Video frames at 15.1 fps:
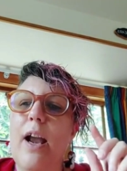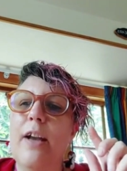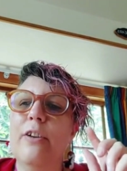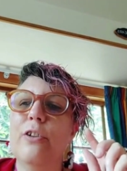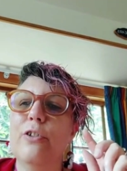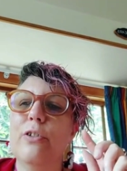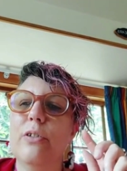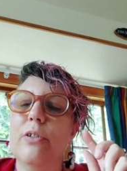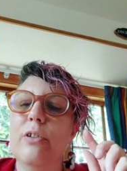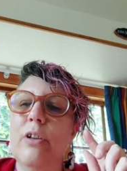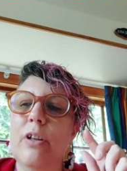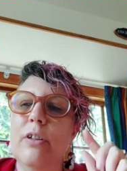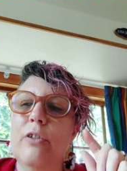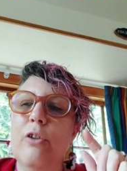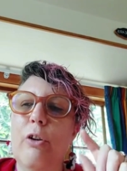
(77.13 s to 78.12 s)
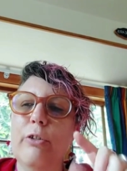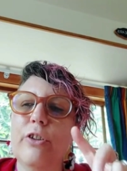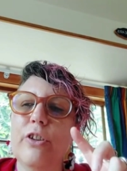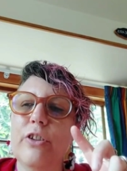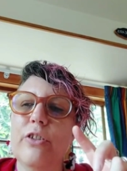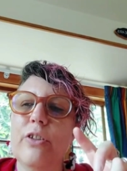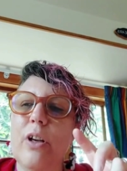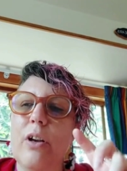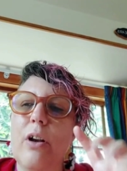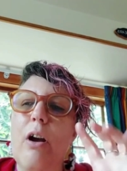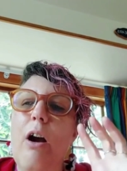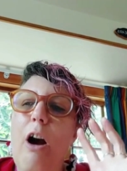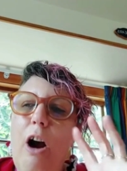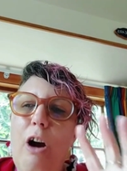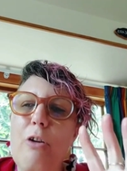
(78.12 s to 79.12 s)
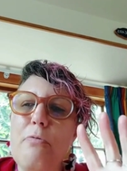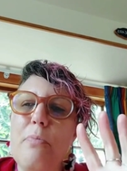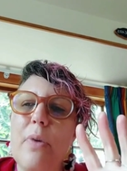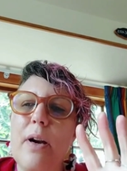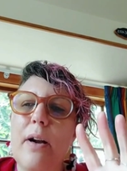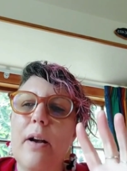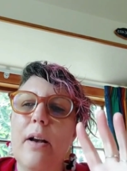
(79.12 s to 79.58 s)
and not just hope